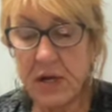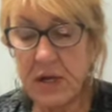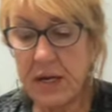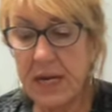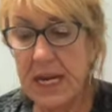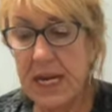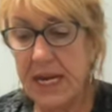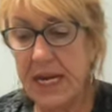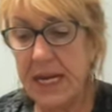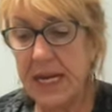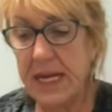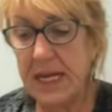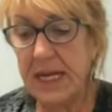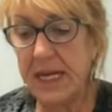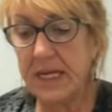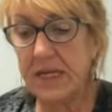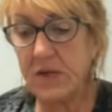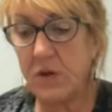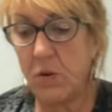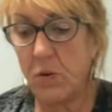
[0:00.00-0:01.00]

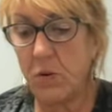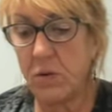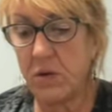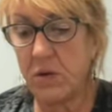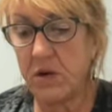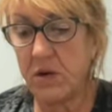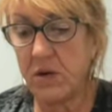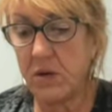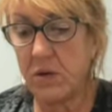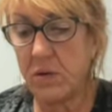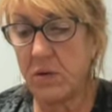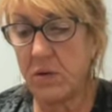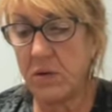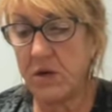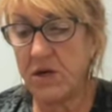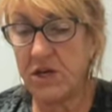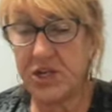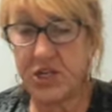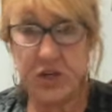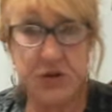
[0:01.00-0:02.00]
and or
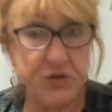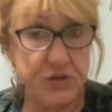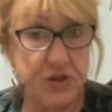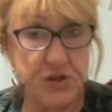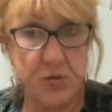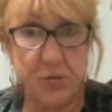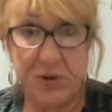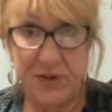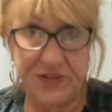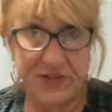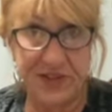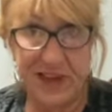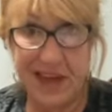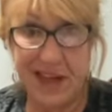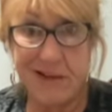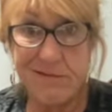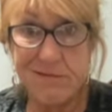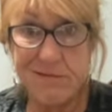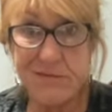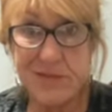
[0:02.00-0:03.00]
you do with
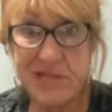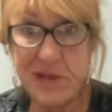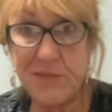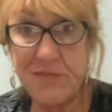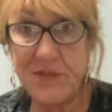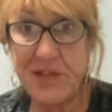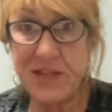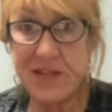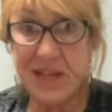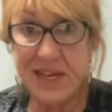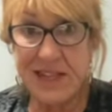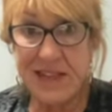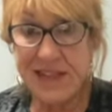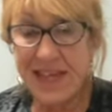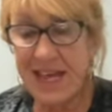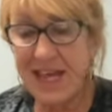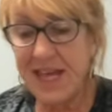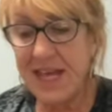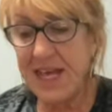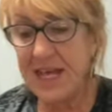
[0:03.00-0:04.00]
them, something like
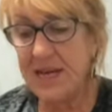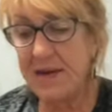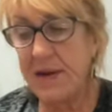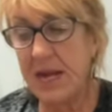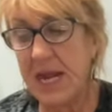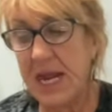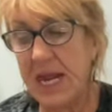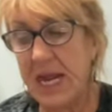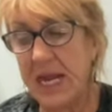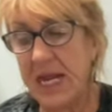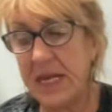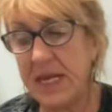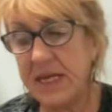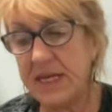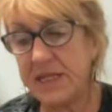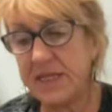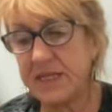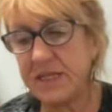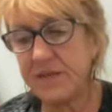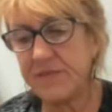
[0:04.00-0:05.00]
that. And